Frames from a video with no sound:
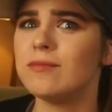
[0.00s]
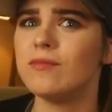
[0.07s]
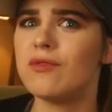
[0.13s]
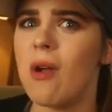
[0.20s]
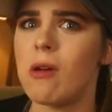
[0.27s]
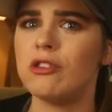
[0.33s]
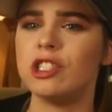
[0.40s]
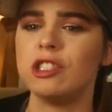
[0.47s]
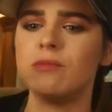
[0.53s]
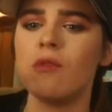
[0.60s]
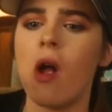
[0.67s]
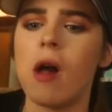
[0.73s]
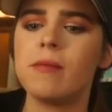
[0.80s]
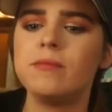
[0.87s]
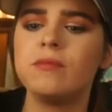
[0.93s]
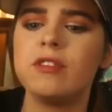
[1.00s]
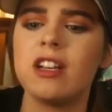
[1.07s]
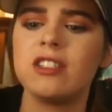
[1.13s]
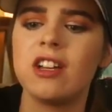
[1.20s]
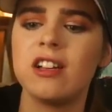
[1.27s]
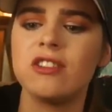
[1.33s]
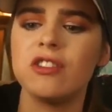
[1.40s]
No, dude.
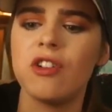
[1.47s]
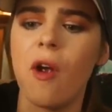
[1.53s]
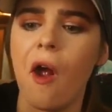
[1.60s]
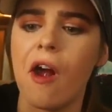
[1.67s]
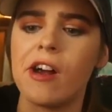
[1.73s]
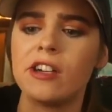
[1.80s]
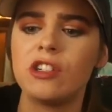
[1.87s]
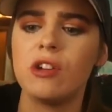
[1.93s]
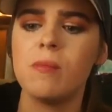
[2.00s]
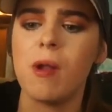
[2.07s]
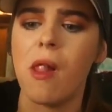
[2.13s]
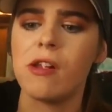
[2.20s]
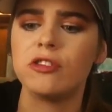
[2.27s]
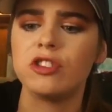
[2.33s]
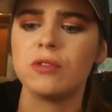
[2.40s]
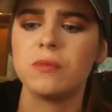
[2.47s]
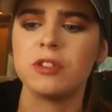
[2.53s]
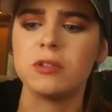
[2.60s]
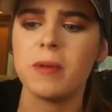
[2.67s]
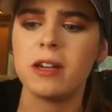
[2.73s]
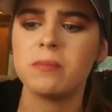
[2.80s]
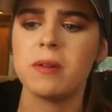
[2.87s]
It's because you're a human and you should
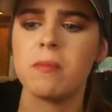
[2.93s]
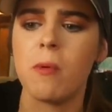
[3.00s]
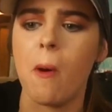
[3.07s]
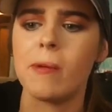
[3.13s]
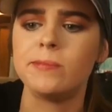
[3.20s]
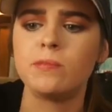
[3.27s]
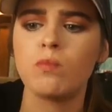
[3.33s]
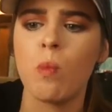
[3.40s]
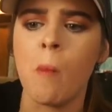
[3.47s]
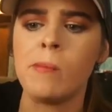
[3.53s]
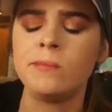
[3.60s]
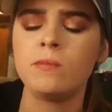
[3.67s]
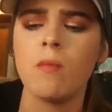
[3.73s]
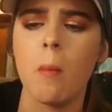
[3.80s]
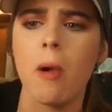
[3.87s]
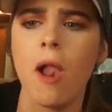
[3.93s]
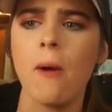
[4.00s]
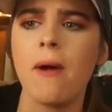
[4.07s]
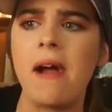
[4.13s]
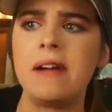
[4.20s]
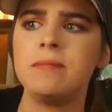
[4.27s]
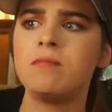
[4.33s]
respect people. But
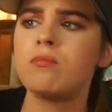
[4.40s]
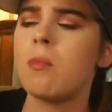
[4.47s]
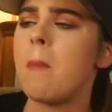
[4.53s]
okay.